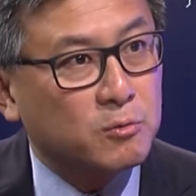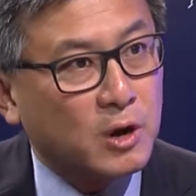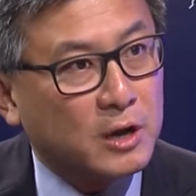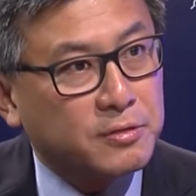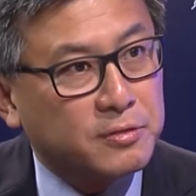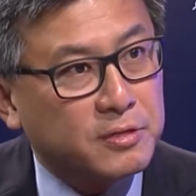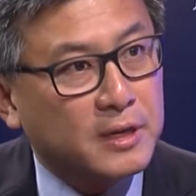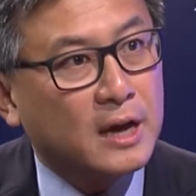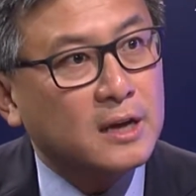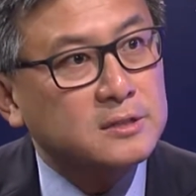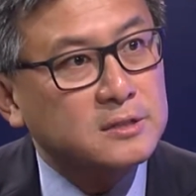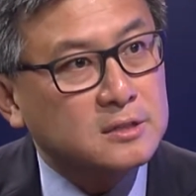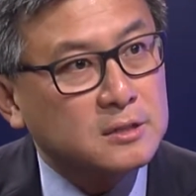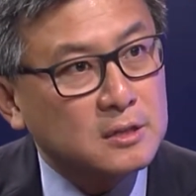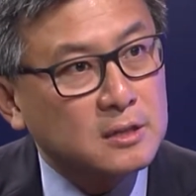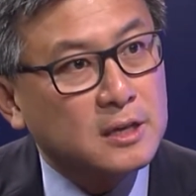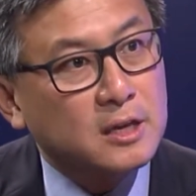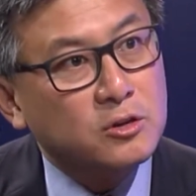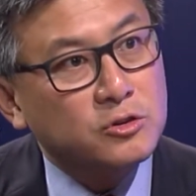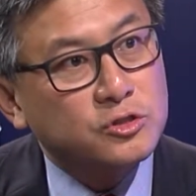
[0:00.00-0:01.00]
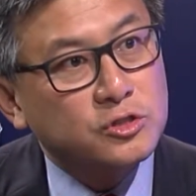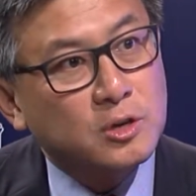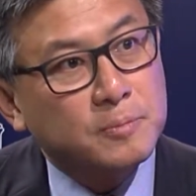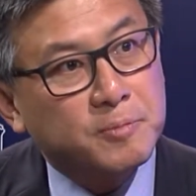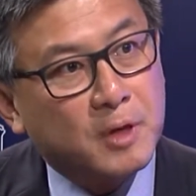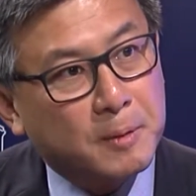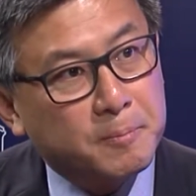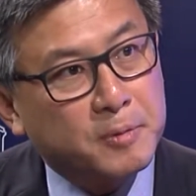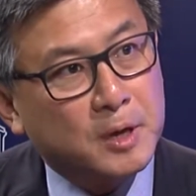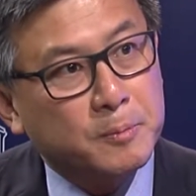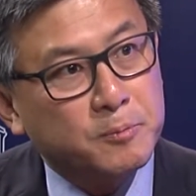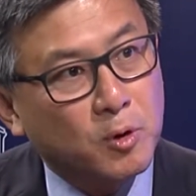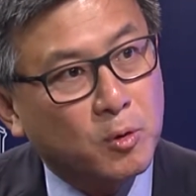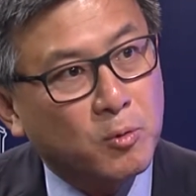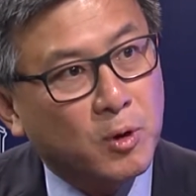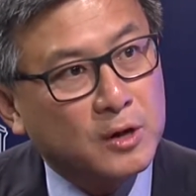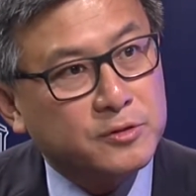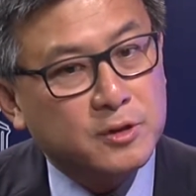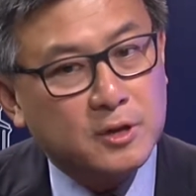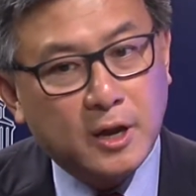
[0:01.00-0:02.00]
Right, that's the leadership that people
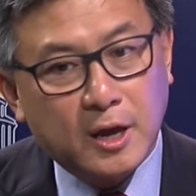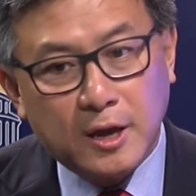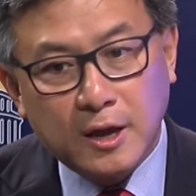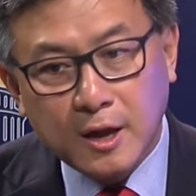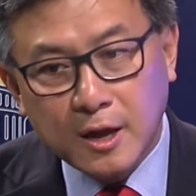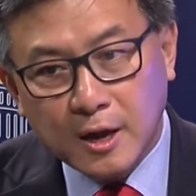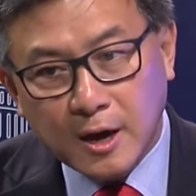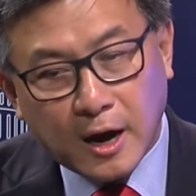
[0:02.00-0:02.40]
want today.